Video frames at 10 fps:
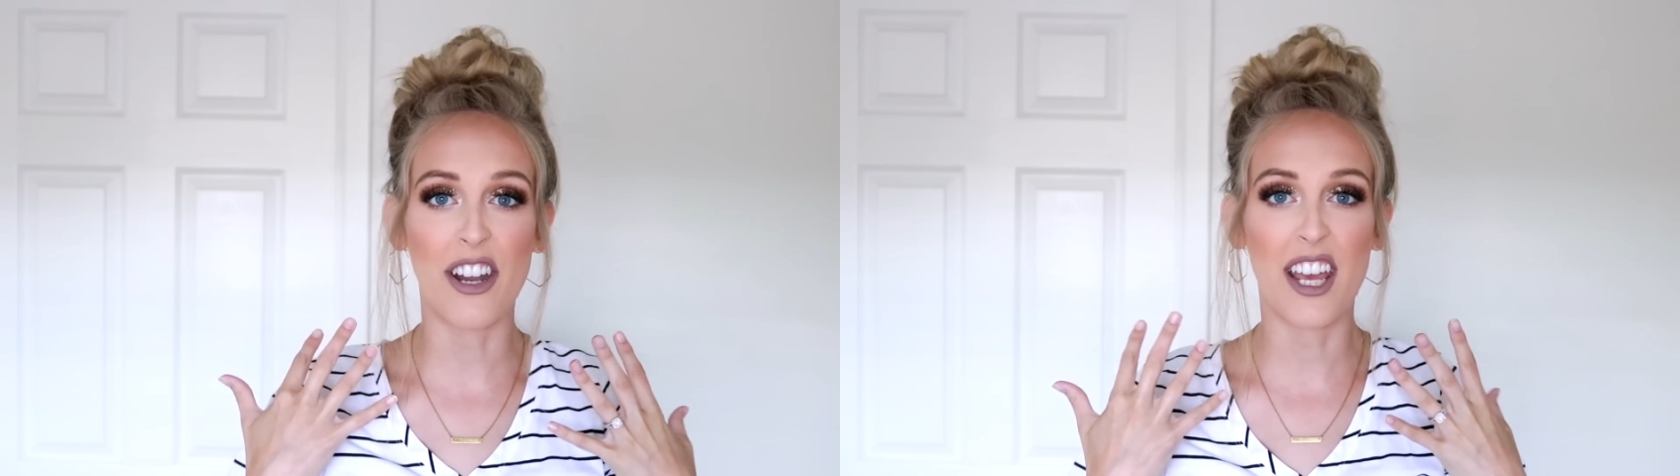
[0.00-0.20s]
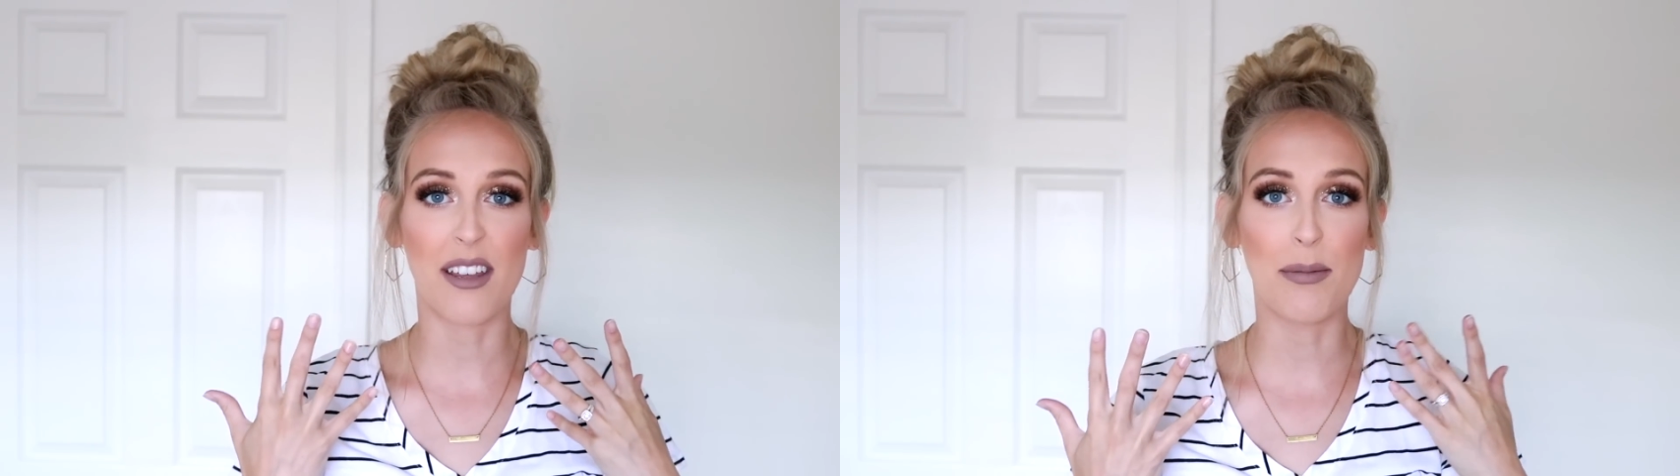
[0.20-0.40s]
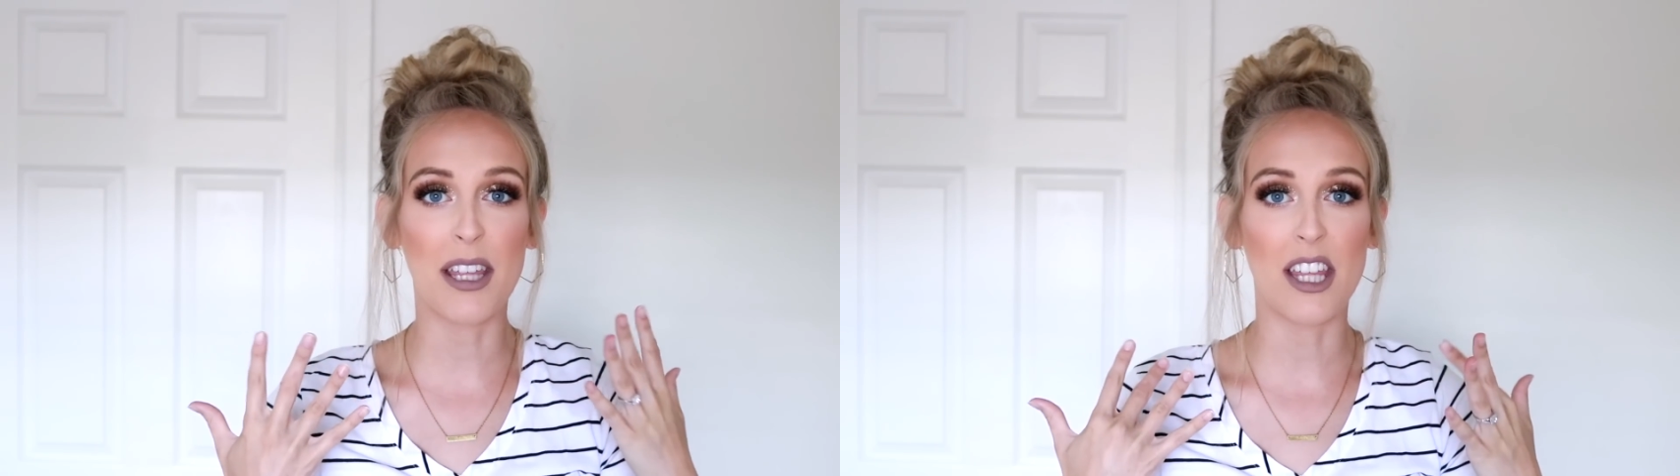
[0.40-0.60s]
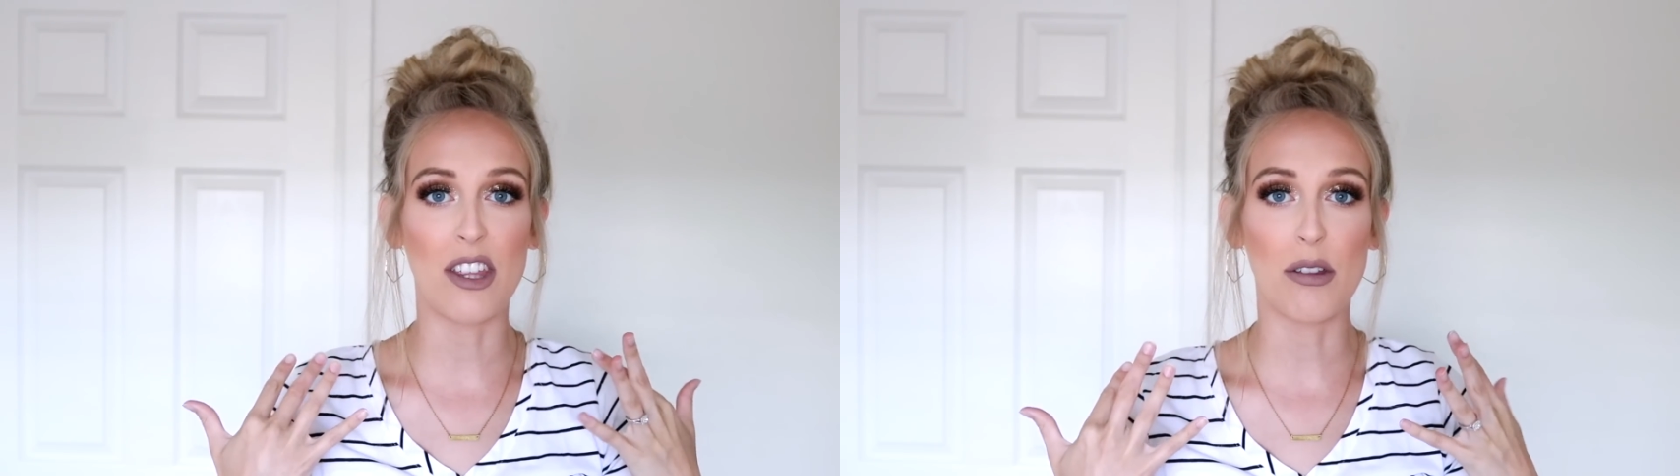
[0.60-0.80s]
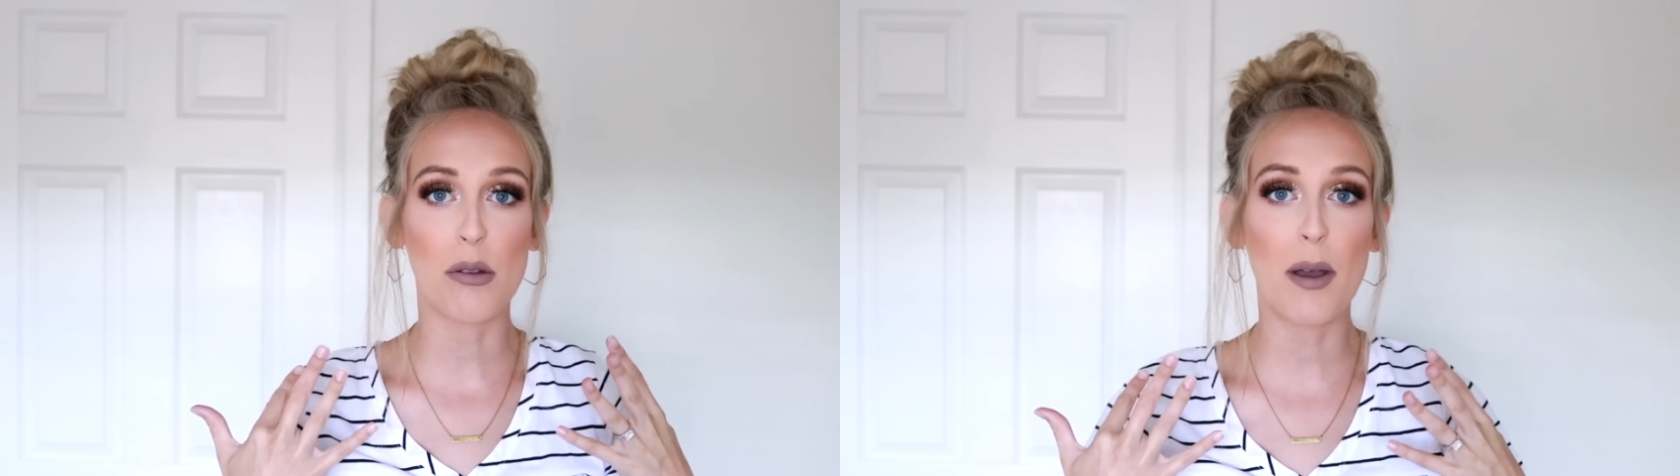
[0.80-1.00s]
neck making
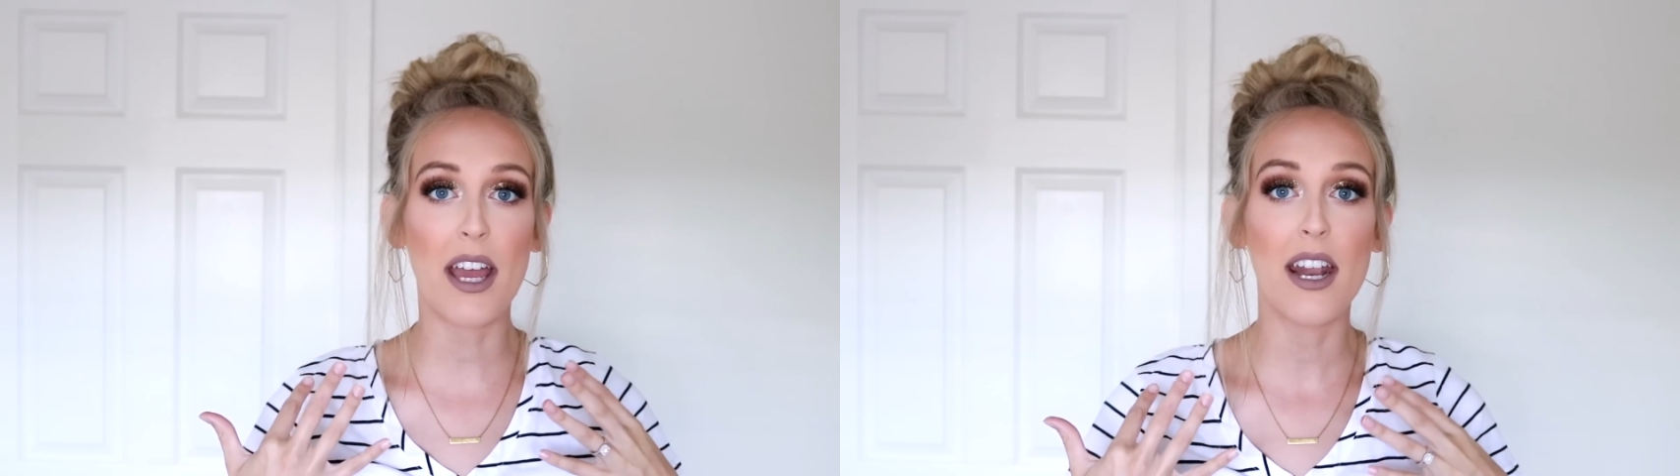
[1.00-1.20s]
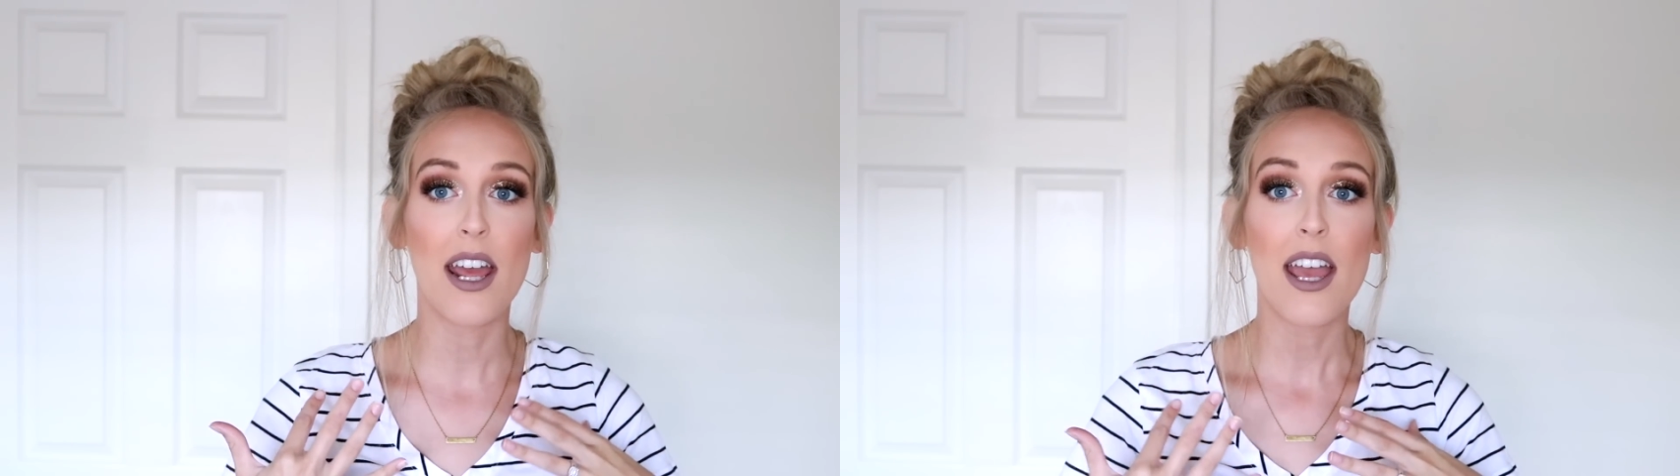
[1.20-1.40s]
you sweat.